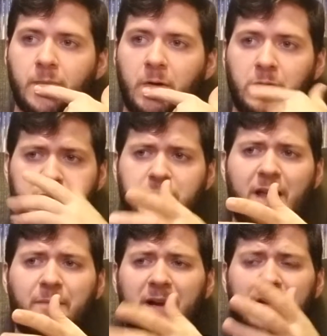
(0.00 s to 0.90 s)
Which
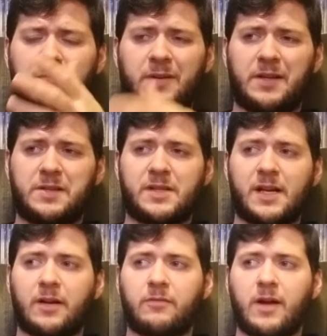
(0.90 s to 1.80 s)
that might even be on the
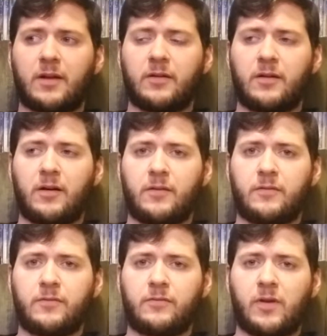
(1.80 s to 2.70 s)
second record
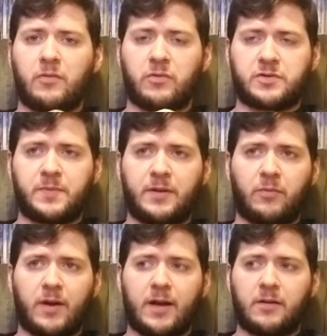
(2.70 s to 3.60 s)
of Red Rose
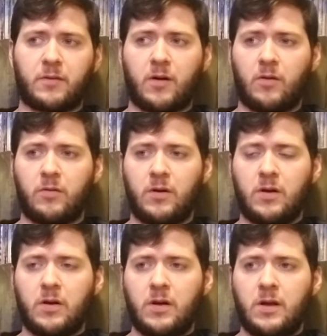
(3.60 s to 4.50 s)
Speedway. I don't know.
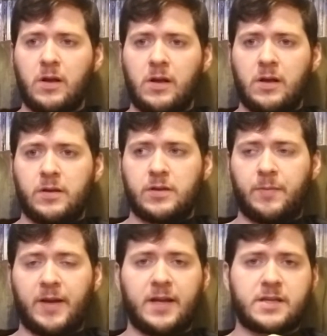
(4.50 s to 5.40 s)
To
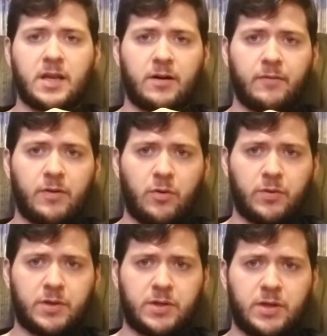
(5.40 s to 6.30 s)
be honest, I don't even know
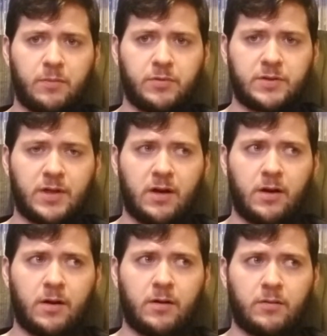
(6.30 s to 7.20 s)
what the doubles
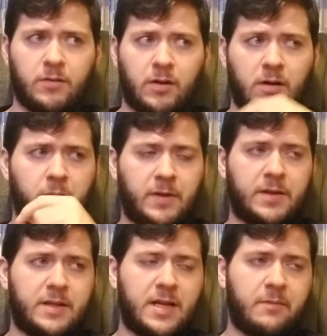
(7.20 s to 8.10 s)
are.
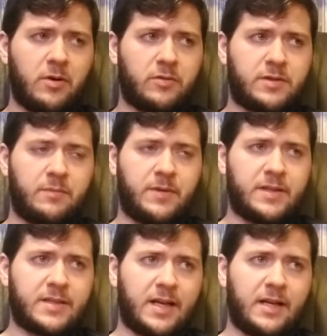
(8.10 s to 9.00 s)
The demos and
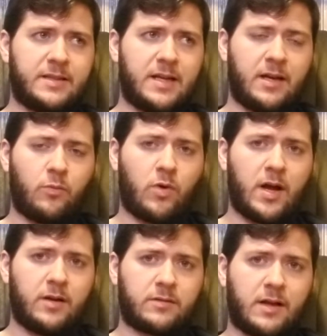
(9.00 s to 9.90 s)
B-sides on
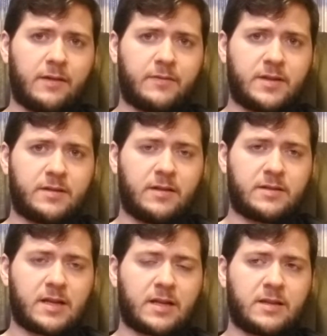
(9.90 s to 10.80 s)
Wildlife, the
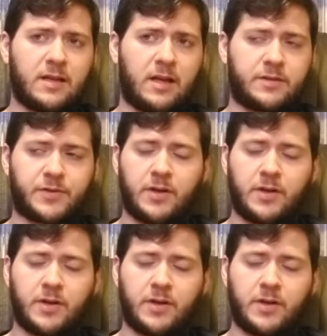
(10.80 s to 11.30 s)
second disc.